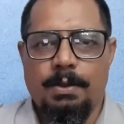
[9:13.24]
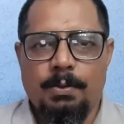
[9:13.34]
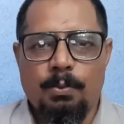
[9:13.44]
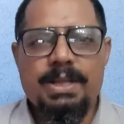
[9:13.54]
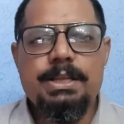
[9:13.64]

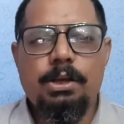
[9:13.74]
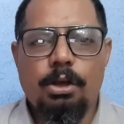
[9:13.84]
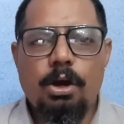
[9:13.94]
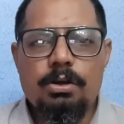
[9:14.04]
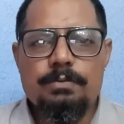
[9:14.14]
When the
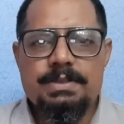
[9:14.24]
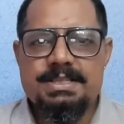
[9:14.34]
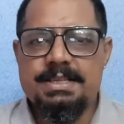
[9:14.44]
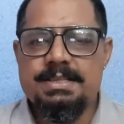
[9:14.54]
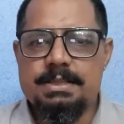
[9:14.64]
lord of the
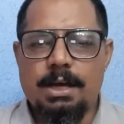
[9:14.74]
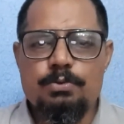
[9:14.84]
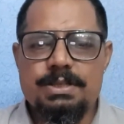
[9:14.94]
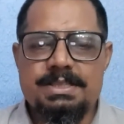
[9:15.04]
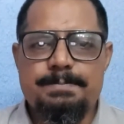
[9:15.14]
sixth
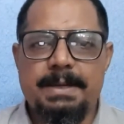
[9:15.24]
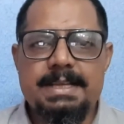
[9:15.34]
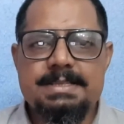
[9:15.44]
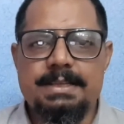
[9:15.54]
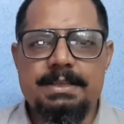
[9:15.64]
house is
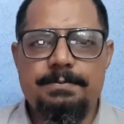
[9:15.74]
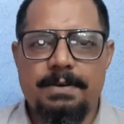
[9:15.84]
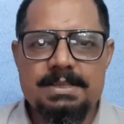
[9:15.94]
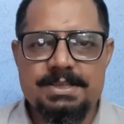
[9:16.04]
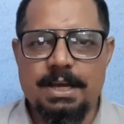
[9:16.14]
placed in the
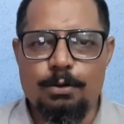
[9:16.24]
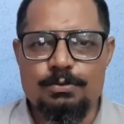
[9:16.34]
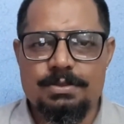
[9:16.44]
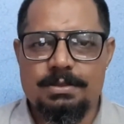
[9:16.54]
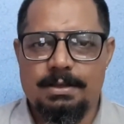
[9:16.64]
first
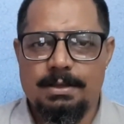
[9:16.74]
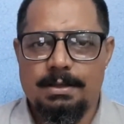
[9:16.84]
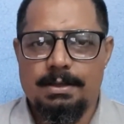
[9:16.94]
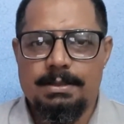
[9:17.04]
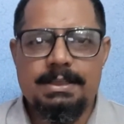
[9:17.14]
house,
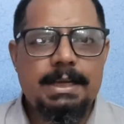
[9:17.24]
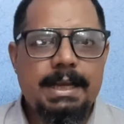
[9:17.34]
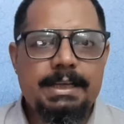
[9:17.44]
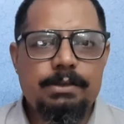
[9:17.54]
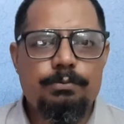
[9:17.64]
the
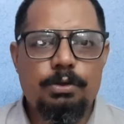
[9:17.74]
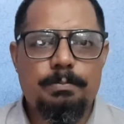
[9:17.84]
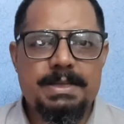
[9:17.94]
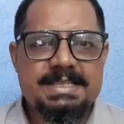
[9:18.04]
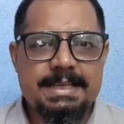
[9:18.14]
native would
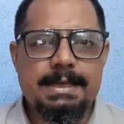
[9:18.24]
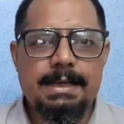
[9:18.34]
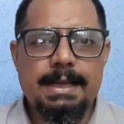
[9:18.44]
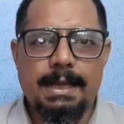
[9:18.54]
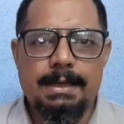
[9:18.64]
be
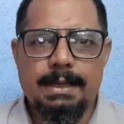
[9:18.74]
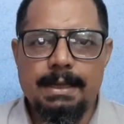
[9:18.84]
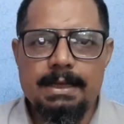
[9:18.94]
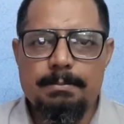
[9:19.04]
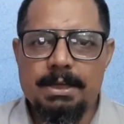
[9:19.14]
sickly and
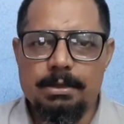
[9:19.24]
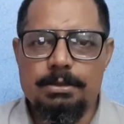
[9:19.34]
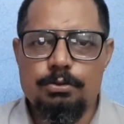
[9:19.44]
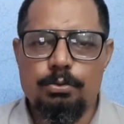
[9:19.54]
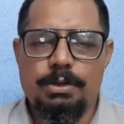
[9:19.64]
inimical
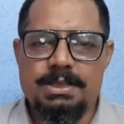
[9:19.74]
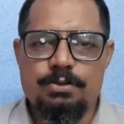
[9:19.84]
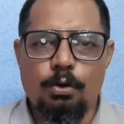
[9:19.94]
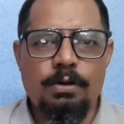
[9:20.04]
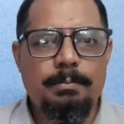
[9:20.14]
to his
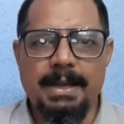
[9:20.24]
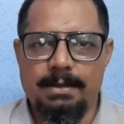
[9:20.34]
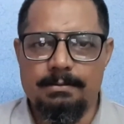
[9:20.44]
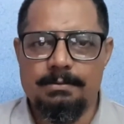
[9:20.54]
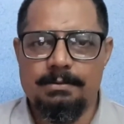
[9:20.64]
own
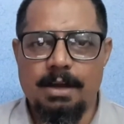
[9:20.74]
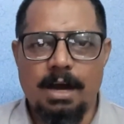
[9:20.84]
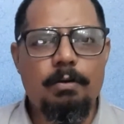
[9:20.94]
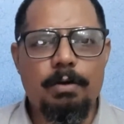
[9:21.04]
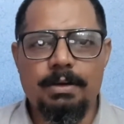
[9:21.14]
men.
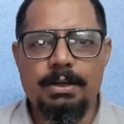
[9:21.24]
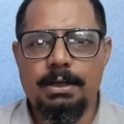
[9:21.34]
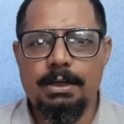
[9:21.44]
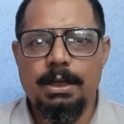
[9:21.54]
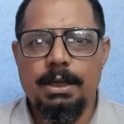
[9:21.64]
However,
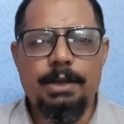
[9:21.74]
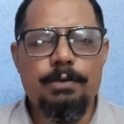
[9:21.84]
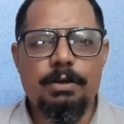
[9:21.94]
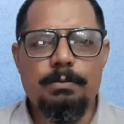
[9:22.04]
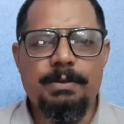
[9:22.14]
he
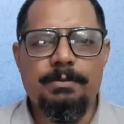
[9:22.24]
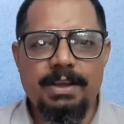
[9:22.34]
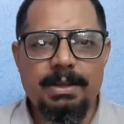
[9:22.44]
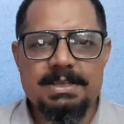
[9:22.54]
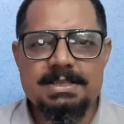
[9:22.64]
would be
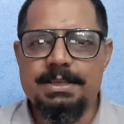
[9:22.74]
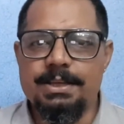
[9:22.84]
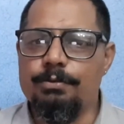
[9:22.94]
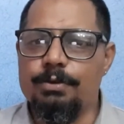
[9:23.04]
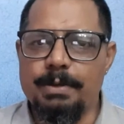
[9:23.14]
famous,
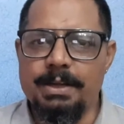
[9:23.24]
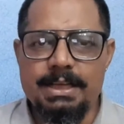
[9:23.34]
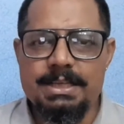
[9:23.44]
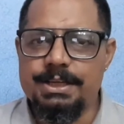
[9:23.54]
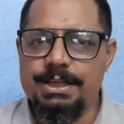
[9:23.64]
he would be
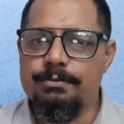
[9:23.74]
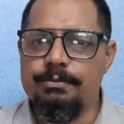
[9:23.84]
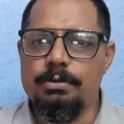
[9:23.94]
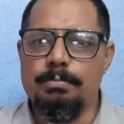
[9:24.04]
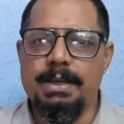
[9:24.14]
rich, he
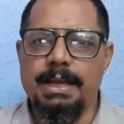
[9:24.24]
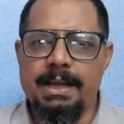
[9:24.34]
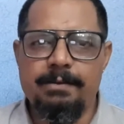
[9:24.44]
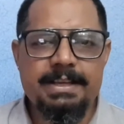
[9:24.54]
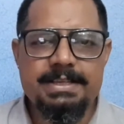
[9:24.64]
would be
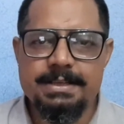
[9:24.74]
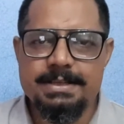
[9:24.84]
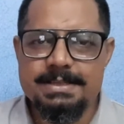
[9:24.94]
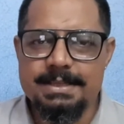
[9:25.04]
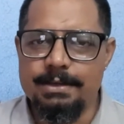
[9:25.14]

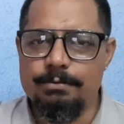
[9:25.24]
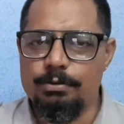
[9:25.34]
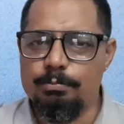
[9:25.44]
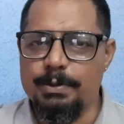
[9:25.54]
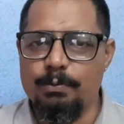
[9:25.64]
adventurous, he
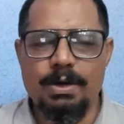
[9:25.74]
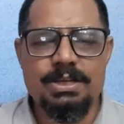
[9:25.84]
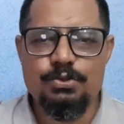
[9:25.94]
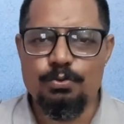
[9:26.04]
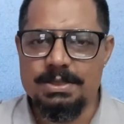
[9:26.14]
would be
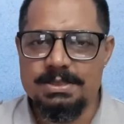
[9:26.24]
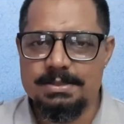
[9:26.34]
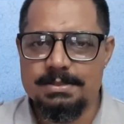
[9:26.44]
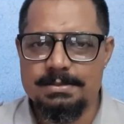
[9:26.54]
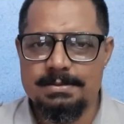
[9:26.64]
virtuous,